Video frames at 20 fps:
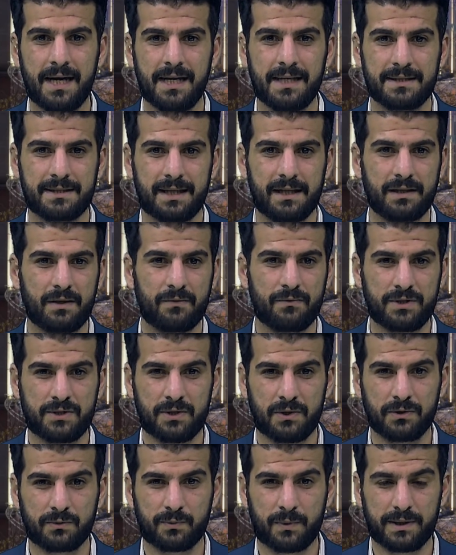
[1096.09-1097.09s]
saying the
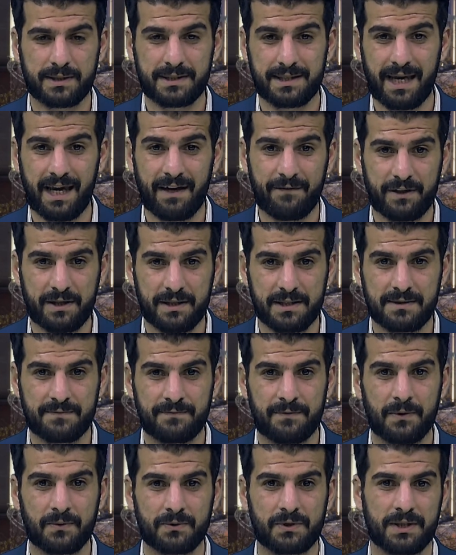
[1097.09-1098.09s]
result was evidence
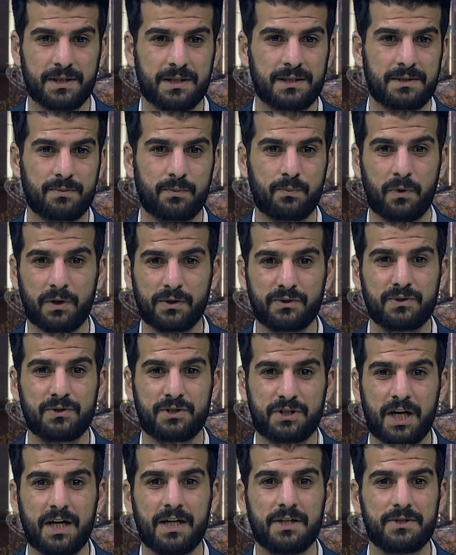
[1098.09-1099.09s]
voters want to
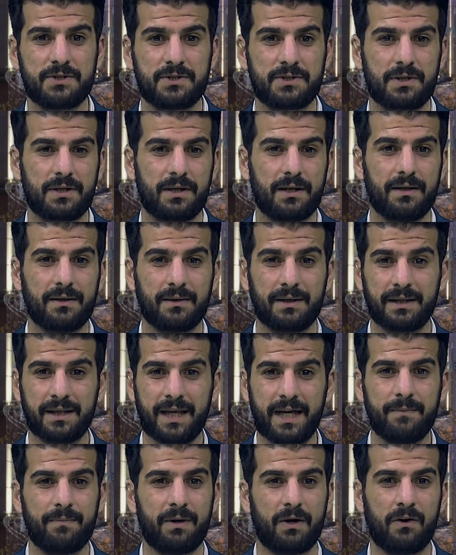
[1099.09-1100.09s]
change
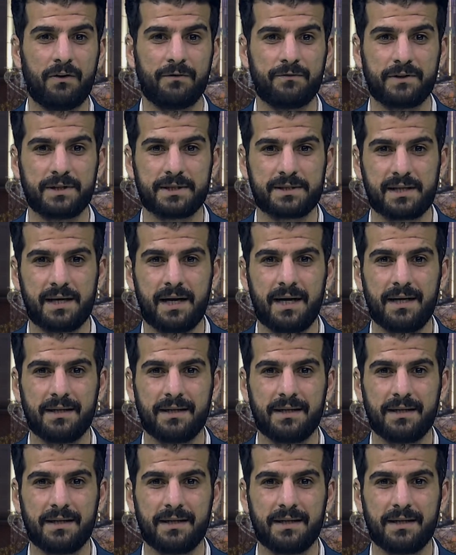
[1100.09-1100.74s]
Labour offers.